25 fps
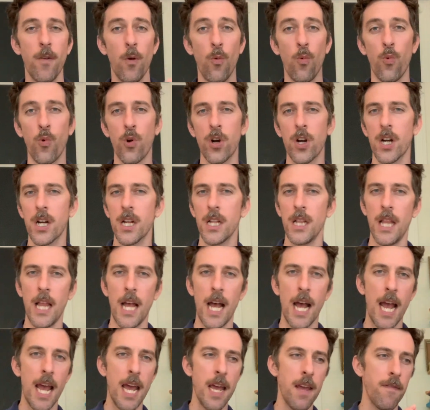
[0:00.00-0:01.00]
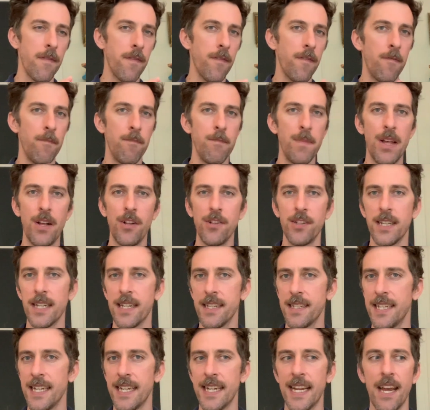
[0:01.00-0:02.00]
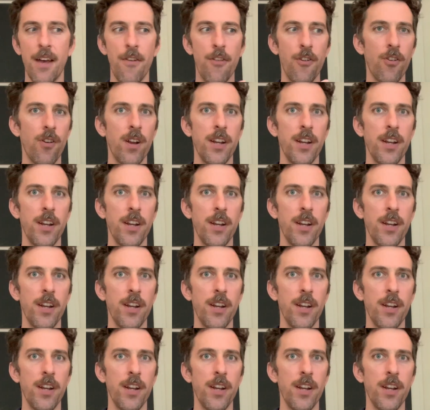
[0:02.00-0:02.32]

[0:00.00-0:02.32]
work life melding together,